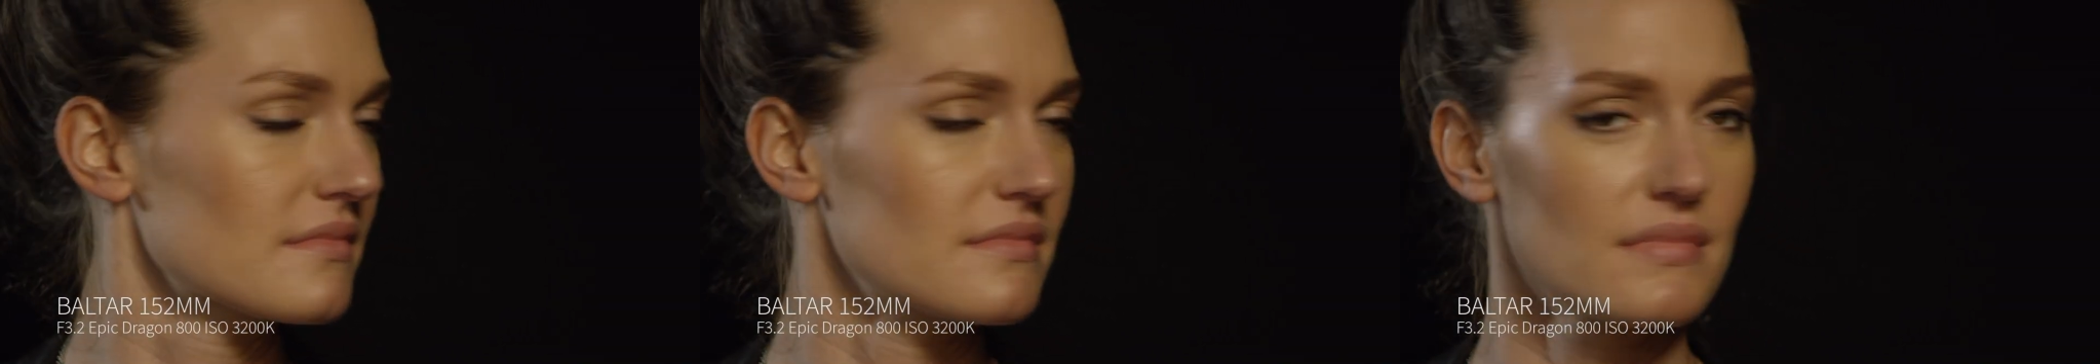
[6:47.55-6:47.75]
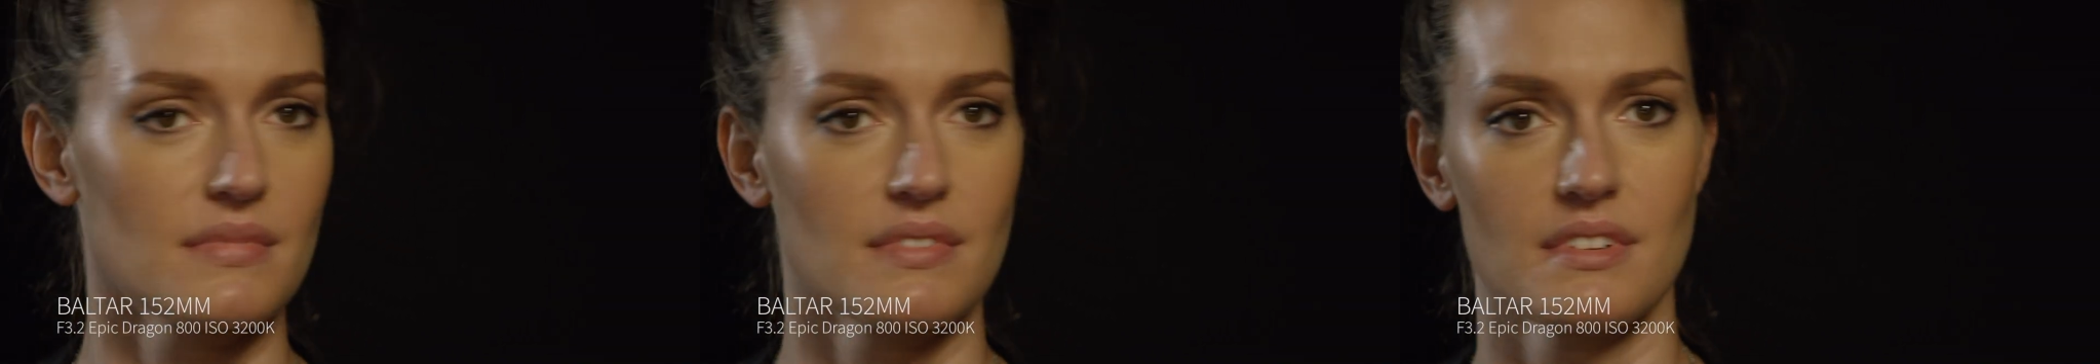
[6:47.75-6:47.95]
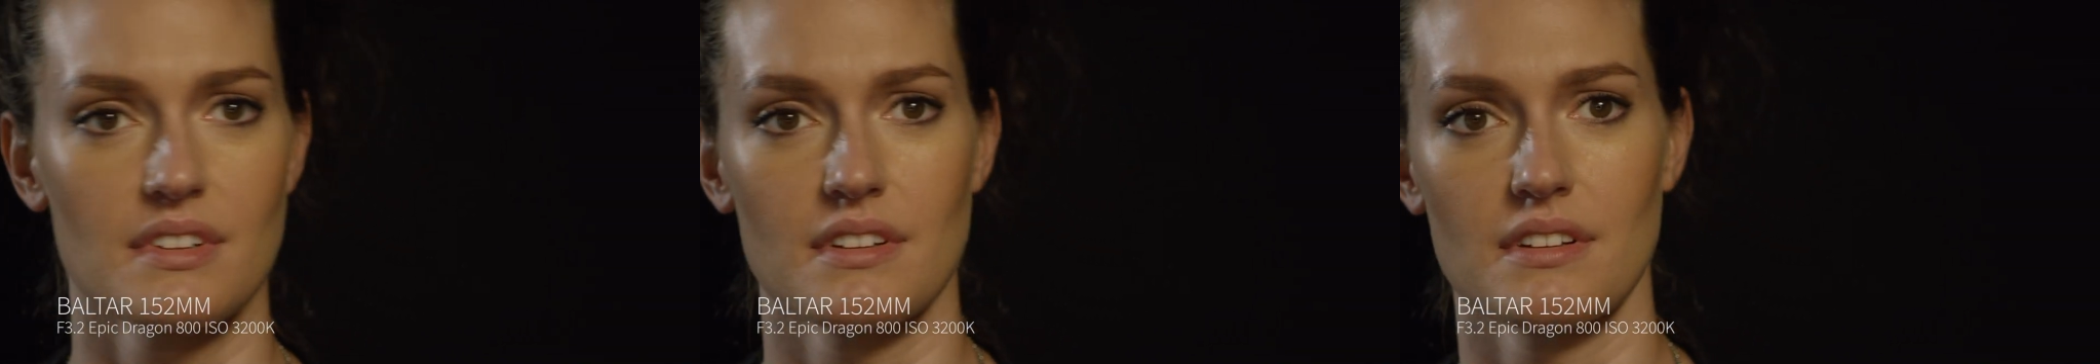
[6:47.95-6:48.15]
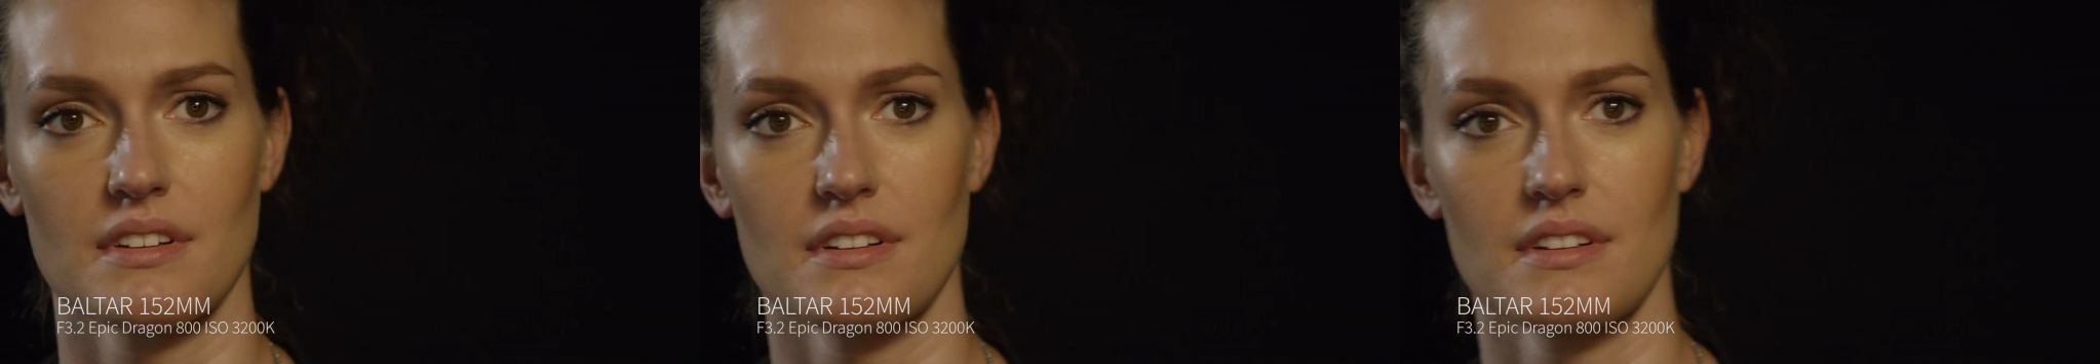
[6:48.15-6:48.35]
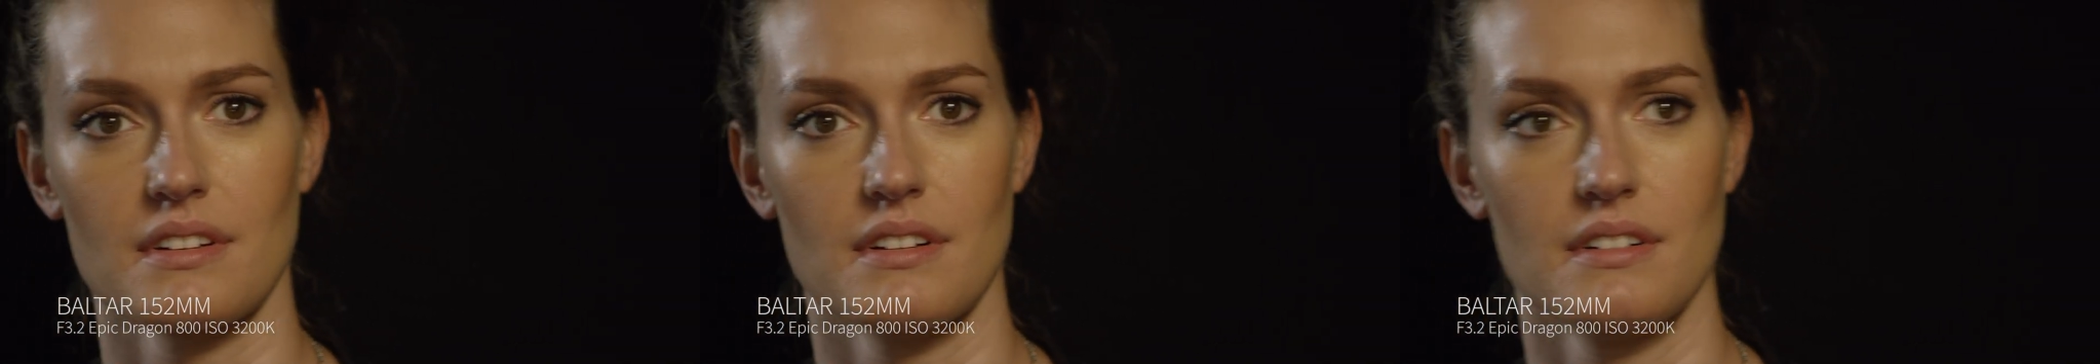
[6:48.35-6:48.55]
Let's just
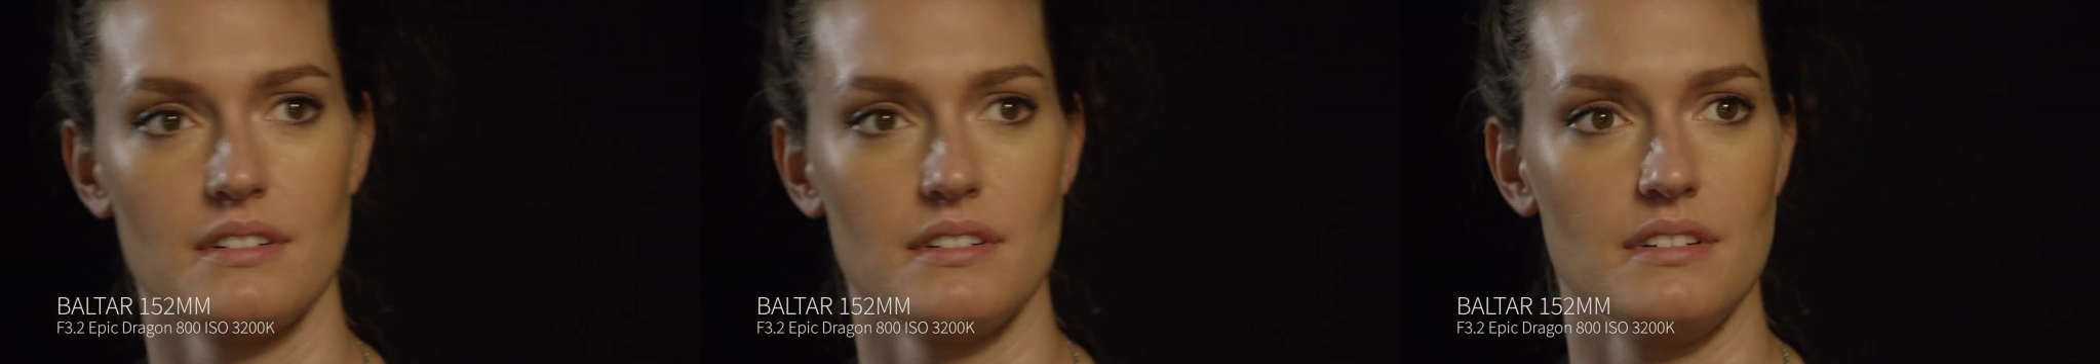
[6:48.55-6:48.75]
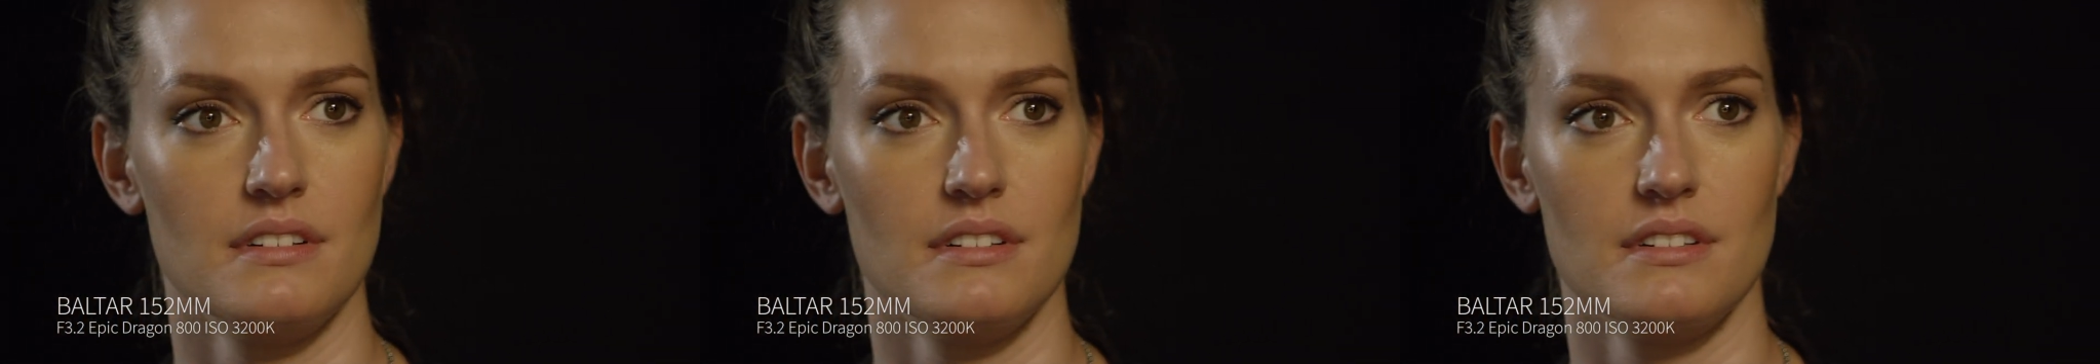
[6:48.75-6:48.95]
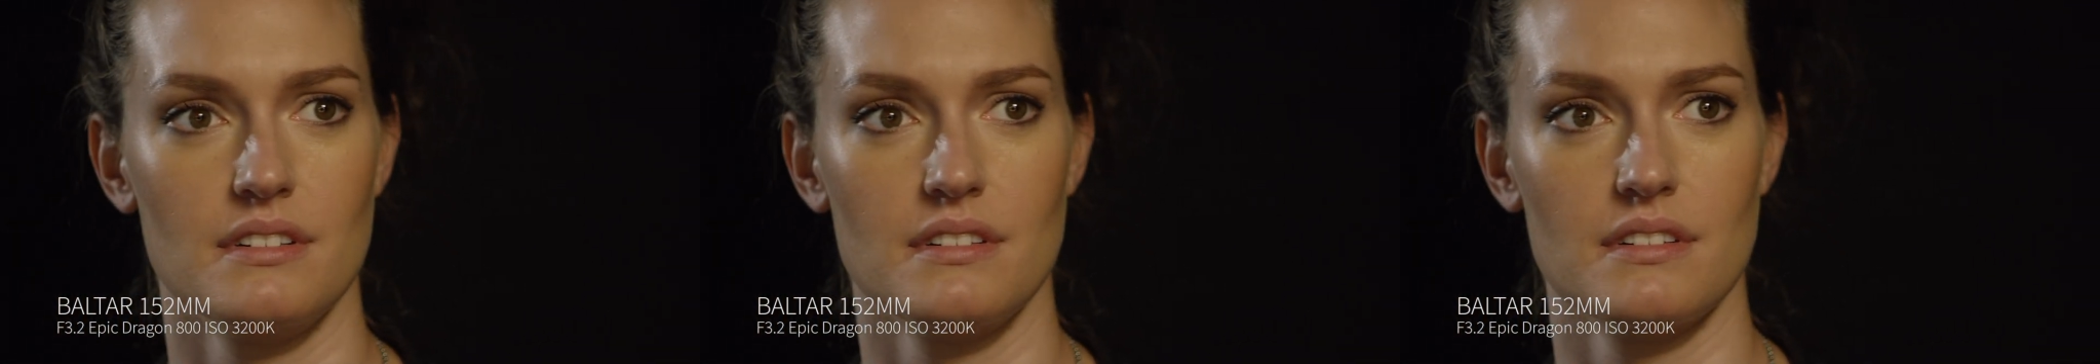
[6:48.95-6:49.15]
use Paris.